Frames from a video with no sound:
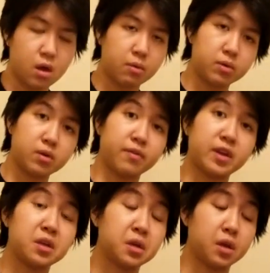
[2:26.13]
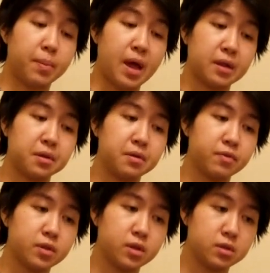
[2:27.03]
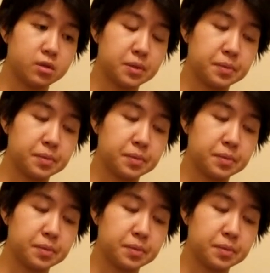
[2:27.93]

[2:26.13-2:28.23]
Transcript: I wonder if I can get a patent for this.